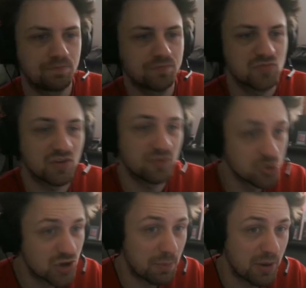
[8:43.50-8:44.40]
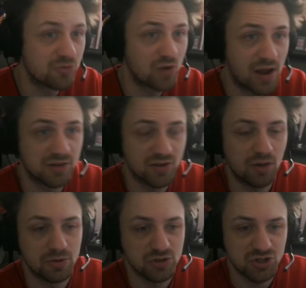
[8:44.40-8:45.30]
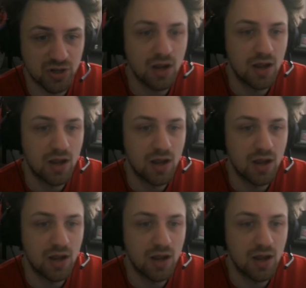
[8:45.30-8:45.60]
So if you do type in Ryan Dark Magician,